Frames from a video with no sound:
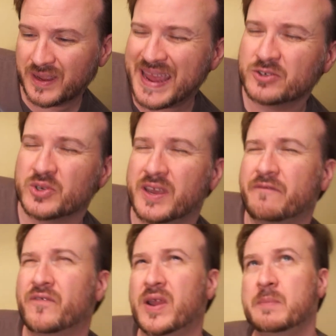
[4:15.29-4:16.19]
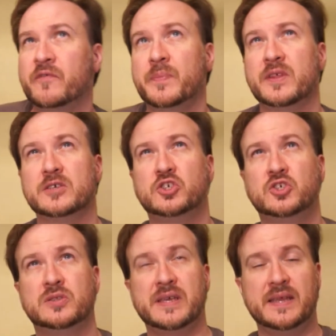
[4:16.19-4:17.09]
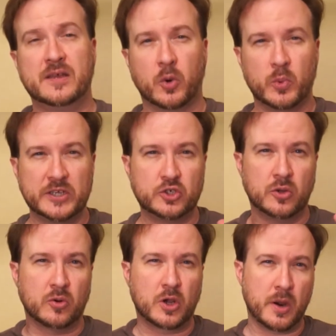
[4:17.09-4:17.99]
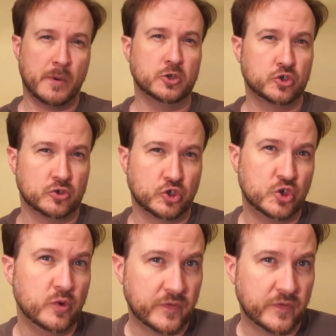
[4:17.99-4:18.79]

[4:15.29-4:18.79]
Actually, a frame from the original commercial shoot